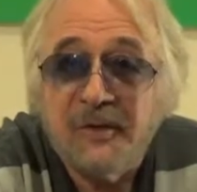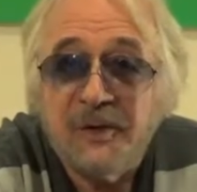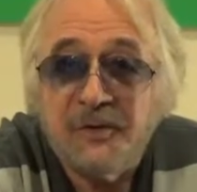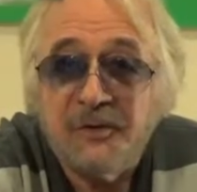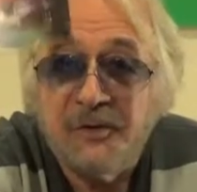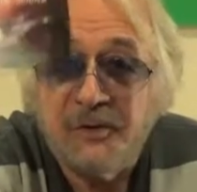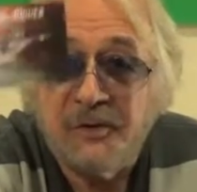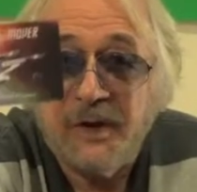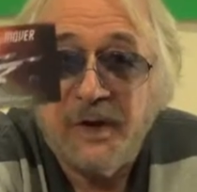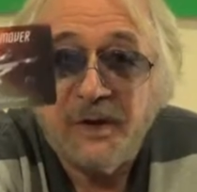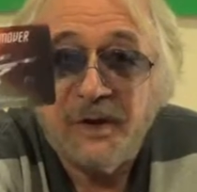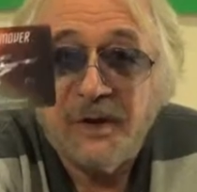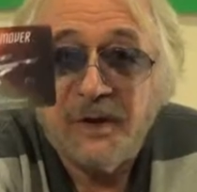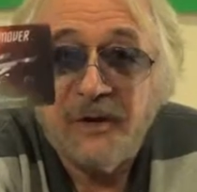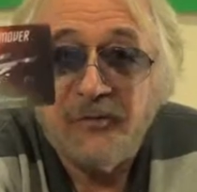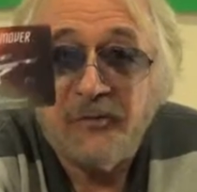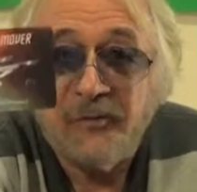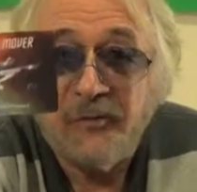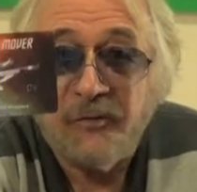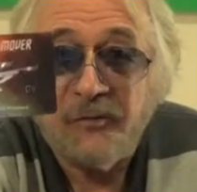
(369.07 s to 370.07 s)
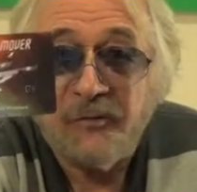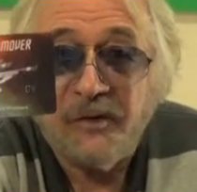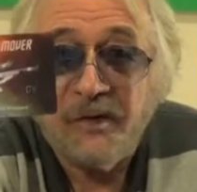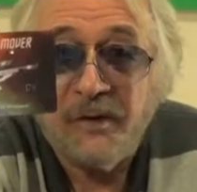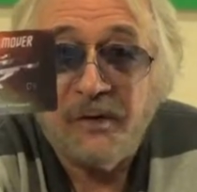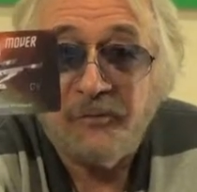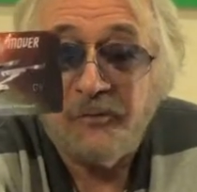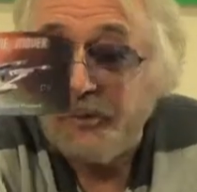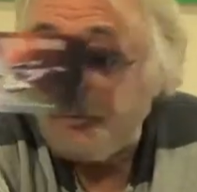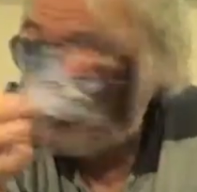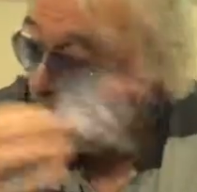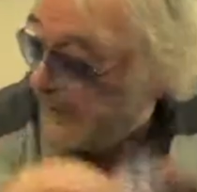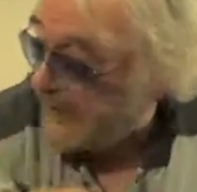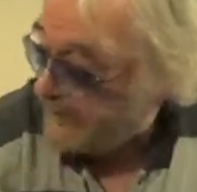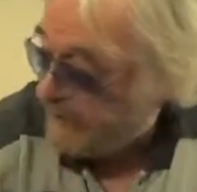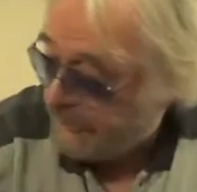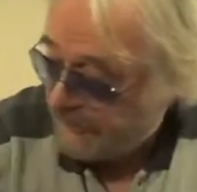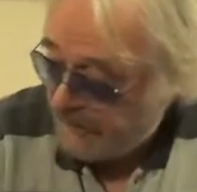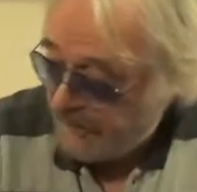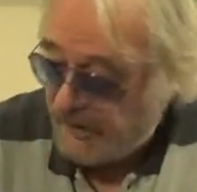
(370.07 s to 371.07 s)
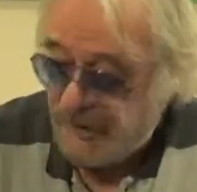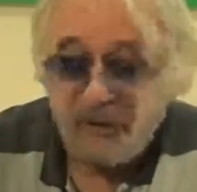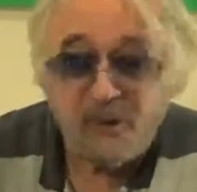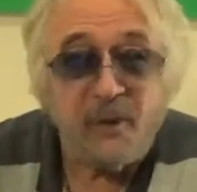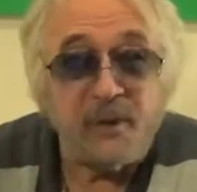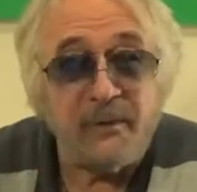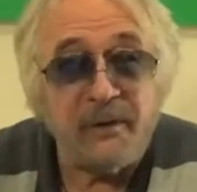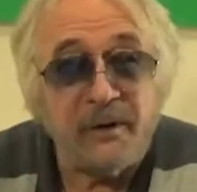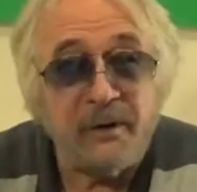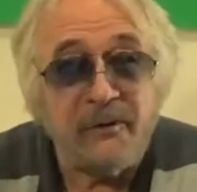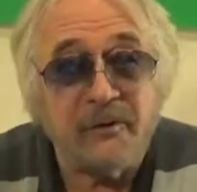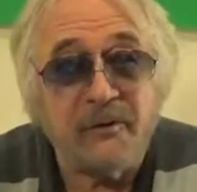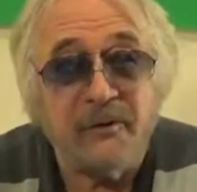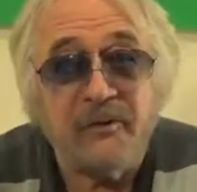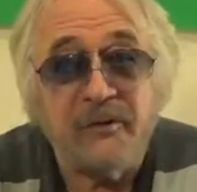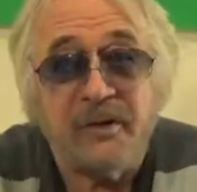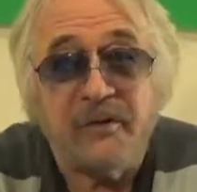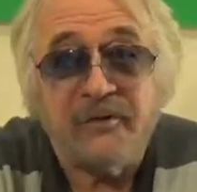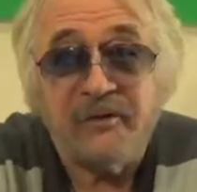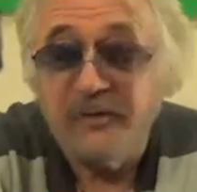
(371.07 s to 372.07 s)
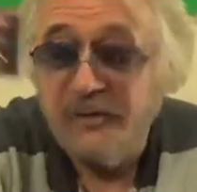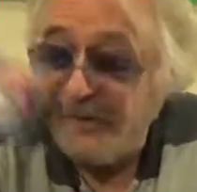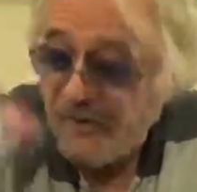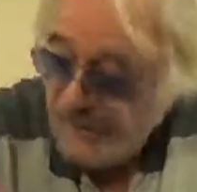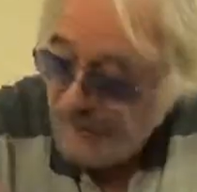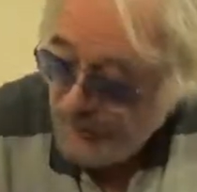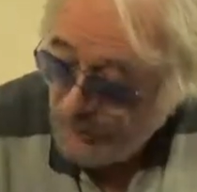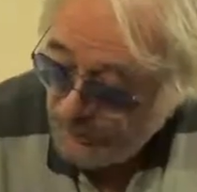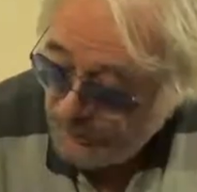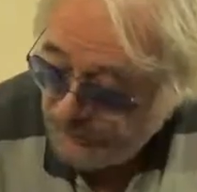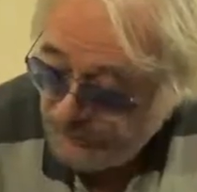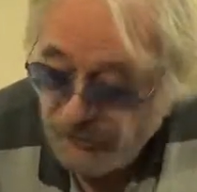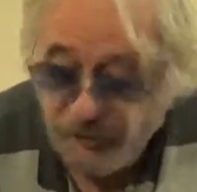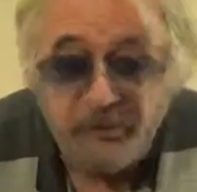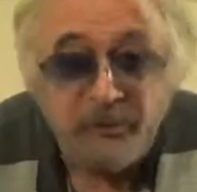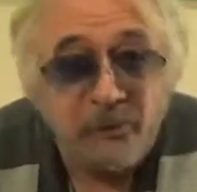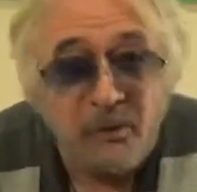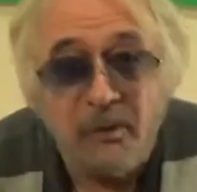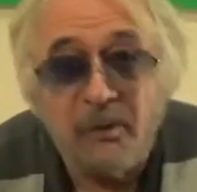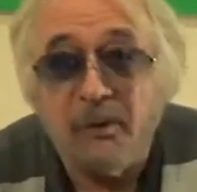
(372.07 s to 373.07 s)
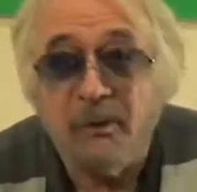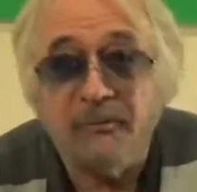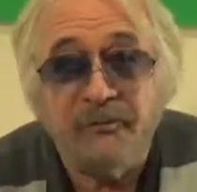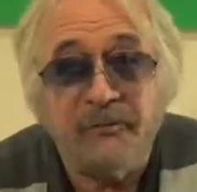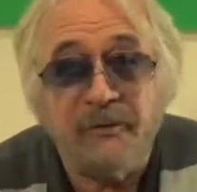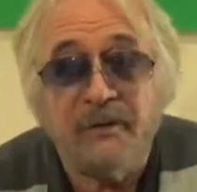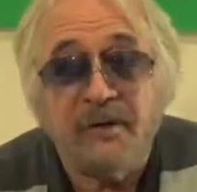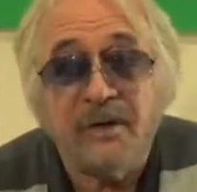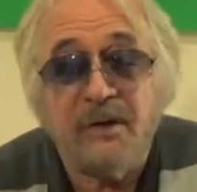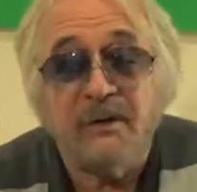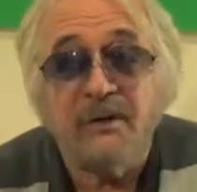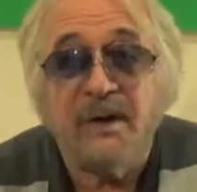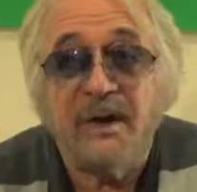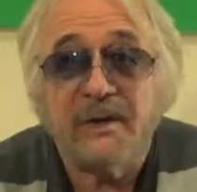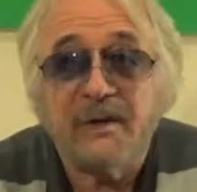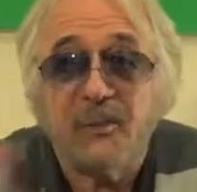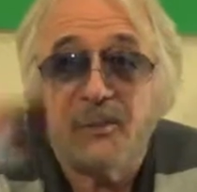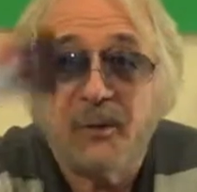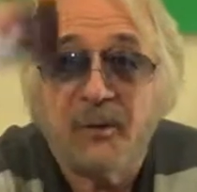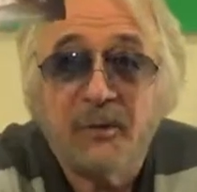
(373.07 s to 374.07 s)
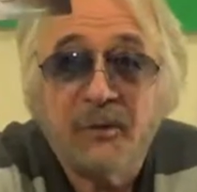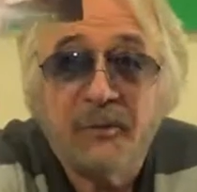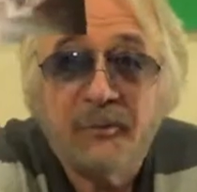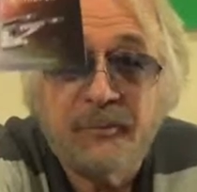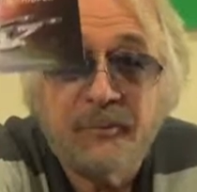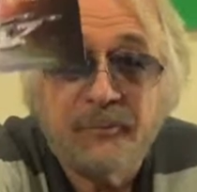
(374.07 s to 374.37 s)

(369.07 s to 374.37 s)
And you're getting it for $300. Plus, you get all the other goodies, which are all very collectible.